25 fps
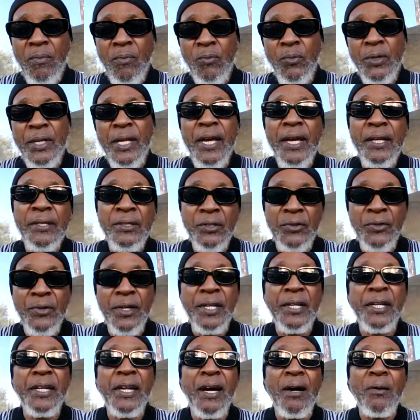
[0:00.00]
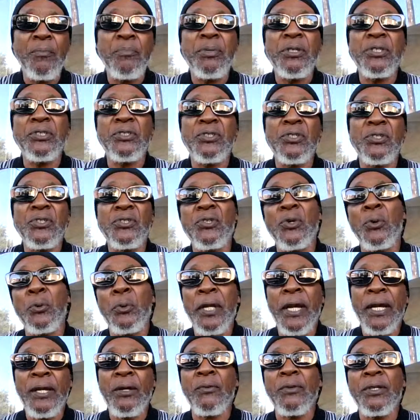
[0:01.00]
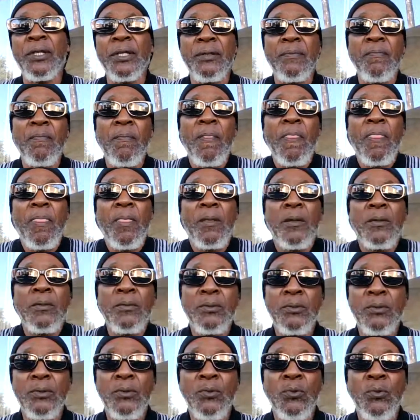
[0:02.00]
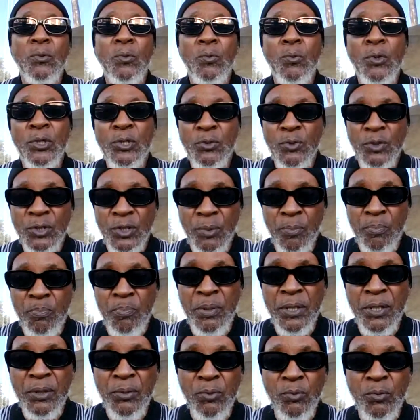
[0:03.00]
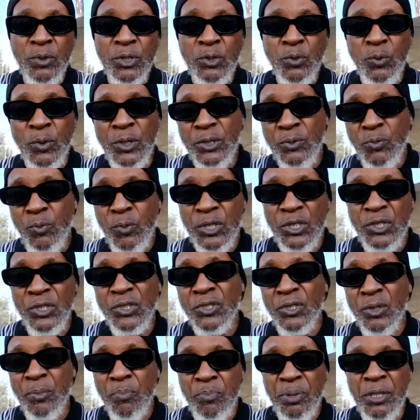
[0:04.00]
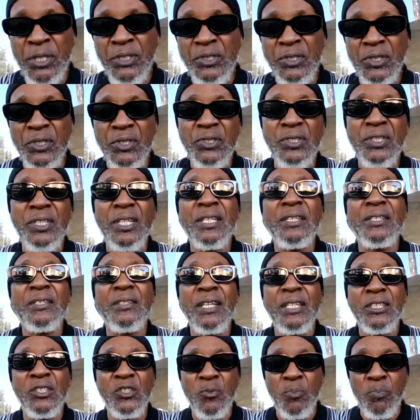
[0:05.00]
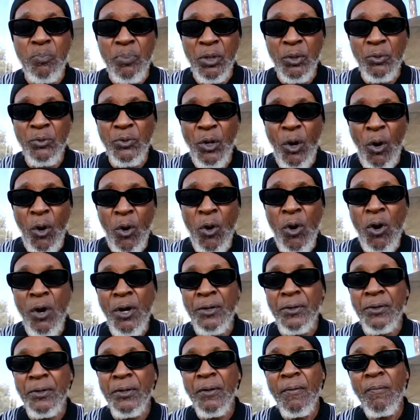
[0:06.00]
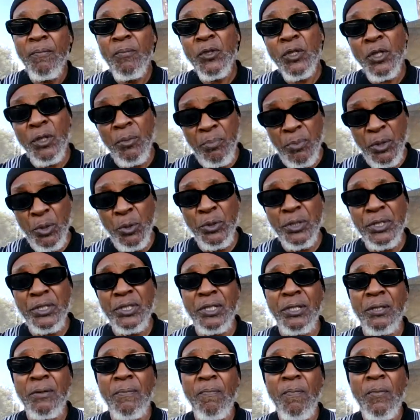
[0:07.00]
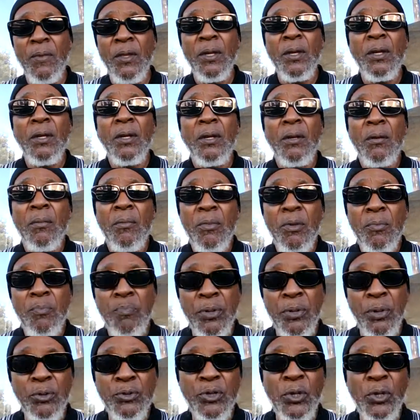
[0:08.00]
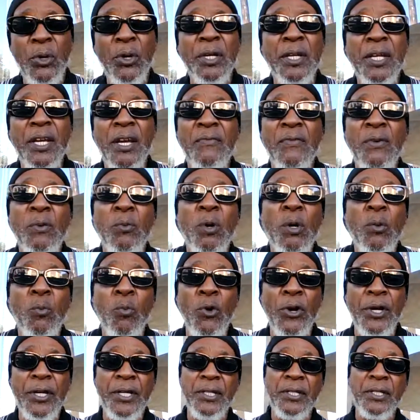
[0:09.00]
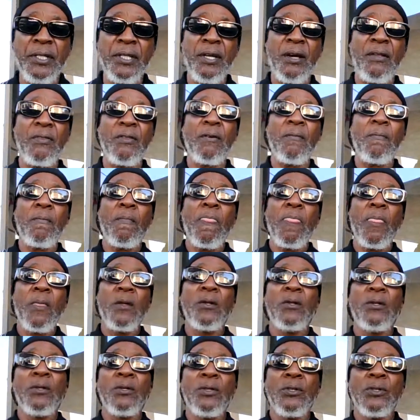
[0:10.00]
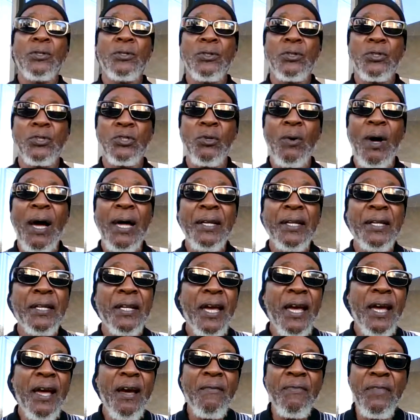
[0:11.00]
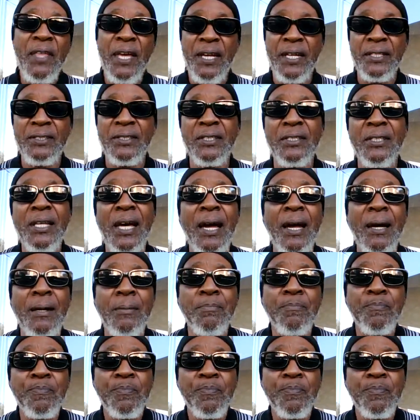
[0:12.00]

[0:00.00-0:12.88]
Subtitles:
We hadn't created our business Sonetquity, which is a business that's built on community, built on everyone working together. So I didn't have that at the time.